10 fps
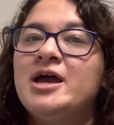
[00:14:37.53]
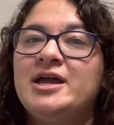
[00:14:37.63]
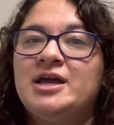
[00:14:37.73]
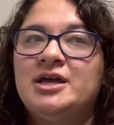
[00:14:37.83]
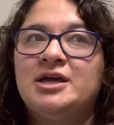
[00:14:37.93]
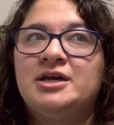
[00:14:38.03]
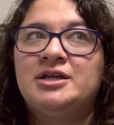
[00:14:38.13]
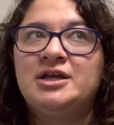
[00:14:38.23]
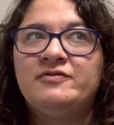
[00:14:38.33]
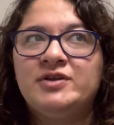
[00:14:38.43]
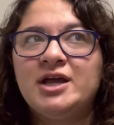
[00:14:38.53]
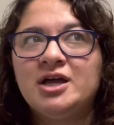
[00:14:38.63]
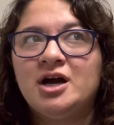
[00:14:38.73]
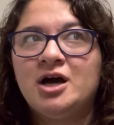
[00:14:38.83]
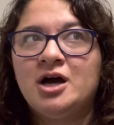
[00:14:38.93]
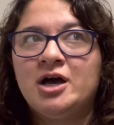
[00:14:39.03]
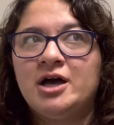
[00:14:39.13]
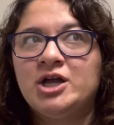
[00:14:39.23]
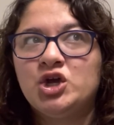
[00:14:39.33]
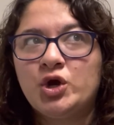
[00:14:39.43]
and even I got
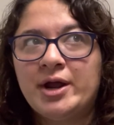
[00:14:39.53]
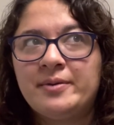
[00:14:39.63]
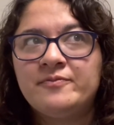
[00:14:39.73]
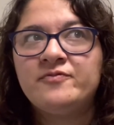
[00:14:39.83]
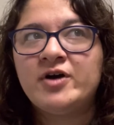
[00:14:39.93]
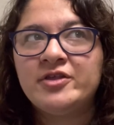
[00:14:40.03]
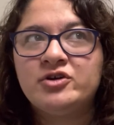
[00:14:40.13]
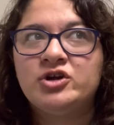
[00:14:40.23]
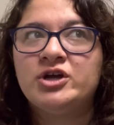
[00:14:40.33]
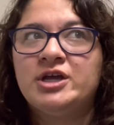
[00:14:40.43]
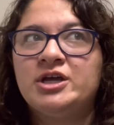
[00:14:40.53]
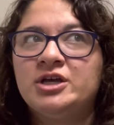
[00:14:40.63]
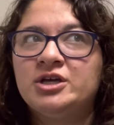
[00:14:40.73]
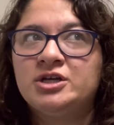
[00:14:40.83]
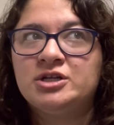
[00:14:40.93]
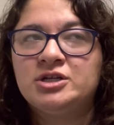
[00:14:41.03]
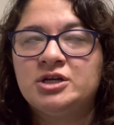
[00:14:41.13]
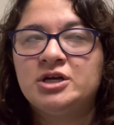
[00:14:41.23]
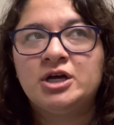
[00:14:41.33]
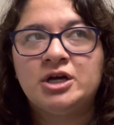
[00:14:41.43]
a grandfather and
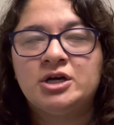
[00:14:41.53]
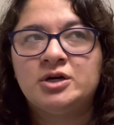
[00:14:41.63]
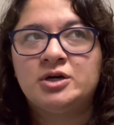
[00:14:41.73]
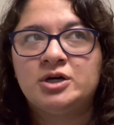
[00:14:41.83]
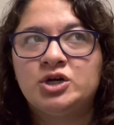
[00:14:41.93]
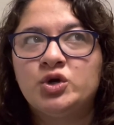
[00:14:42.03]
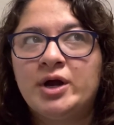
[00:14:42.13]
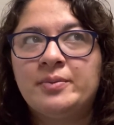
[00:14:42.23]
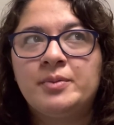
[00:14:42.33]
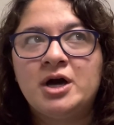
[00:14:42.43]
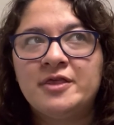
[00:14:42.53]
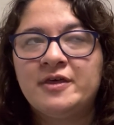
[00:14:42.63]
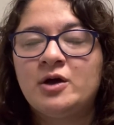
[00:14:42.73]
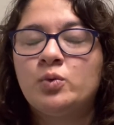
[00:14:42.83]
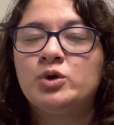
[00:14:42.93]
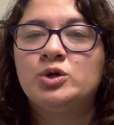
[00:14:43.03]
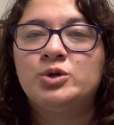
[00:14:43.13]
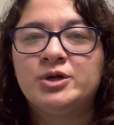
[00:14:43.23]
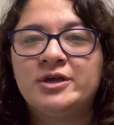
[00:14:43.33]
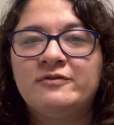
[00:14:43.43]
a grandma that were
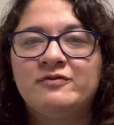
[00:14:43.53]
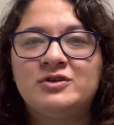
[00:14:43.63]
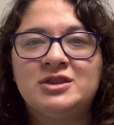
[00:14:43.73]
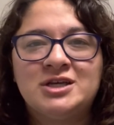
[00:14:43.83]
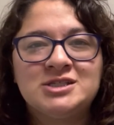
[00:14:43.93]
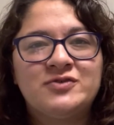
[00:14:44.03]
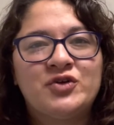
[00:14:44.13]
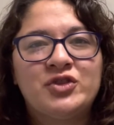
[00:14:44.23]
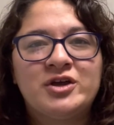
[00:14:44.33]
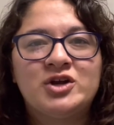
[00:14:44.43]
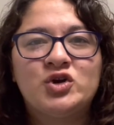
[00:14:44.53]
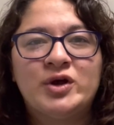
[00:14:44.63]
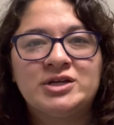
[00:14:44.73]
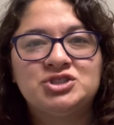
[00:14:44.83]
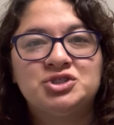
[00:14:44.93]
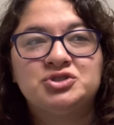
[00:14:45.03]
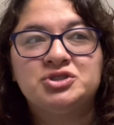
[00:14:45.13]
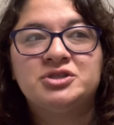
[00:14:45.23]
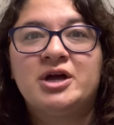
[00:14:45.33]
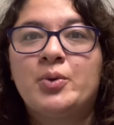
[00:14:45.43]
looking for things for their
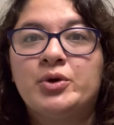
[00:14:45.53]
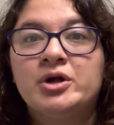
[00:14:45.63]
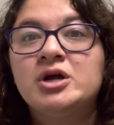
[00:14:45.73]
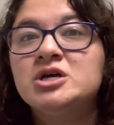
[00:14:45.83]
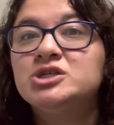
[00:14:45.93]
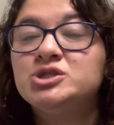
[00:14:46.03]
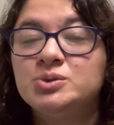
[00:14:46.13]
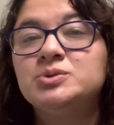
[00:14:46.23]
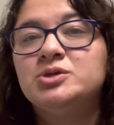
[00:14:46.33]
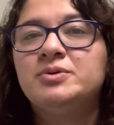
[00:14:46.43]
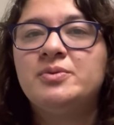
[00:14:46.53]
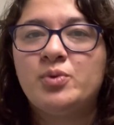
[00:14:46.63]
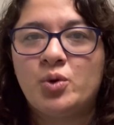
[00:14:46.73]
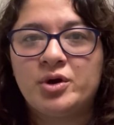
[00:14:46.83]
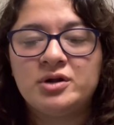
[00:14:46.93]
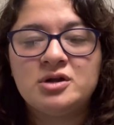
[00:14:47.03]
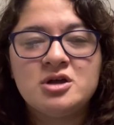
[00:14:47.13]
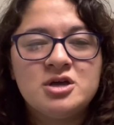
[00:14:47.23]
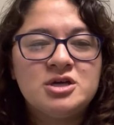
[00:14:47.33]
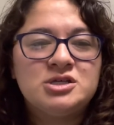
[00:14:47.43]
grandchildren that were soon to be born,
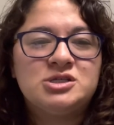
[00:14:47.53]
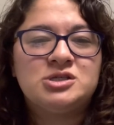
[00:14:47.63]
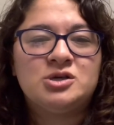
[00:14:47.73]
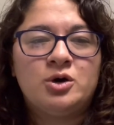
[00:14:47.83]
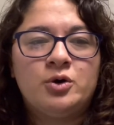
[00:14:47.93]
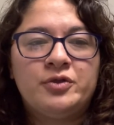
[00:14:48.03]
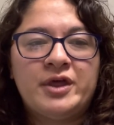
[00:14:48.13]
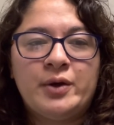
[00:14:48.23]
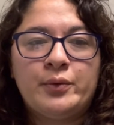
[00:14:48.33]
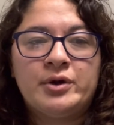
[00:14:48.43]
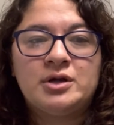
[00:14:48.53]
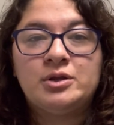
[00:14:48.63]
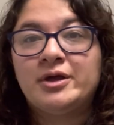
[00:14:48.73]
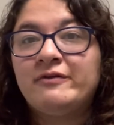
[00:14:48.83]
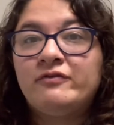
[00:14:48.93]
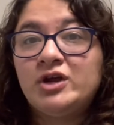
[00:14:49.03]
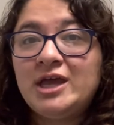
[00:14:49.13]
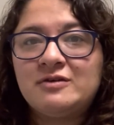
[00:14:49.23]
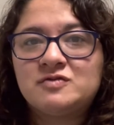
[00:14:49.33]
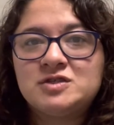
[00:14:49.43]
so they were looking for
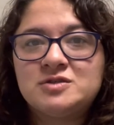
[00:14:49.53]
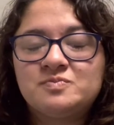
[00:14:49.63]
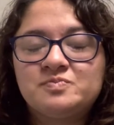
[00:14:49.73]
gifts.